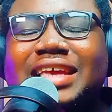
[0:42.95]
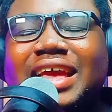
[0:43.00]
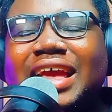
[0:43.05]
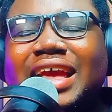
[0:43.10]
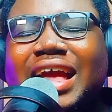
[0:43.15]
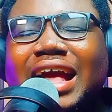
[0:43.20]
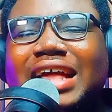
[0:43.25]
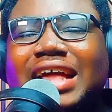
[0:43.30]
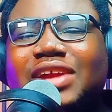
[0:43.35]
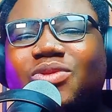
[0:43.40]

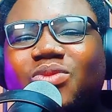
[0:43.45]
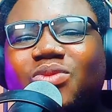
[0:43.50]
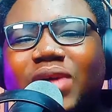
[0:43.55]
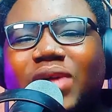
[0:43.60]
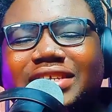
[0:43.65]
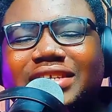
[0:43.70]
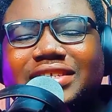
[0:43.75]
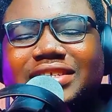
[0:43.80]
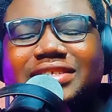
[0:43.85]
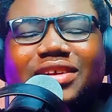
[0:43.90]
and it
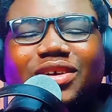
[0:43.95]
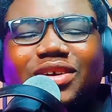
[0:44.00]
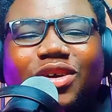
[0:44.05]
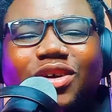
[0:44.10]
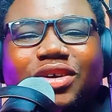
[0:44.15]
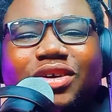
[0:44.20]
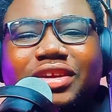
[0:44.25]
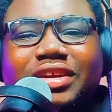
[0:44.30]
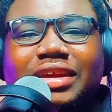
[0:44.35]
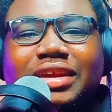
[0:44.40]
works
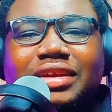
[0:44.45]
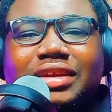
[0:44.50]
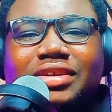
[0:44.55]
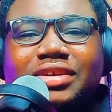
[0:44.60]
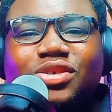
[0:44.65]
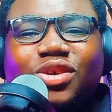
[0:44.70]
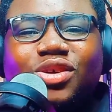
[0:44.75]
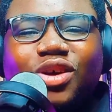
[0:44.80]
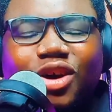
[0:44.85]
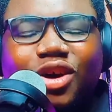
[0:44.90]
on
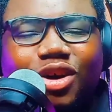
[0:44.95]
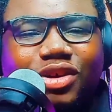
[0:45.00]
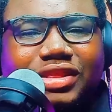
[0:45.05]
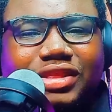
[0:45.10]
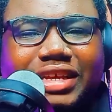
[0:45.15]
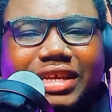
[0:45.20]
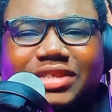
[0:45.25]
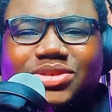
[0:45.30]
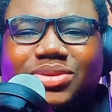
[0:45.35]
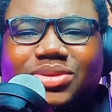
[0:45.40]
all
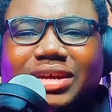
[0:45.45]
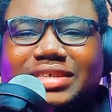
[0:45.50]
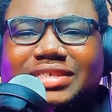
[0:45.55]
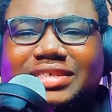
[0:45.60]
networks: